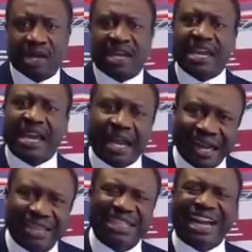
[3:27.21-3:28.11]
He
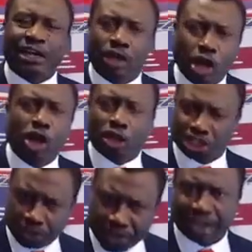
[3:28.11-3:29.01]
has an
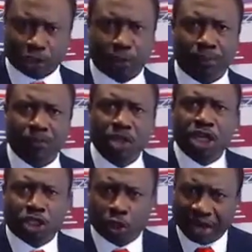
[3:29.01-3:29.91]
ultimatum
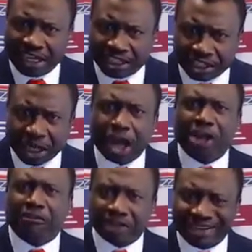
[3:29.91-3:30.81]
to
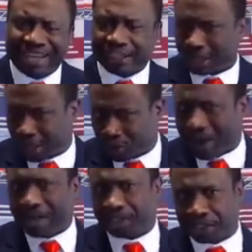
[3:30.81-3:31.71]
resolve this
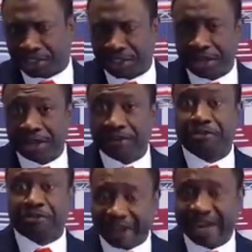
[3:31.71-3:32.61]
crisis,
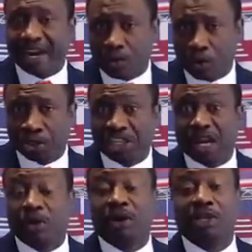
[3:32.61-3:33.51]
failing which
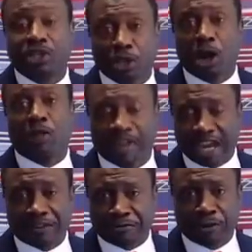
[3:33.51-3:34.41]
they will resolve
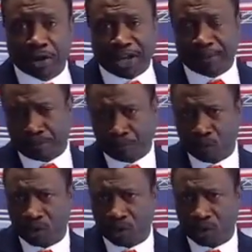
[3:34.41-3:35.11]
it for him.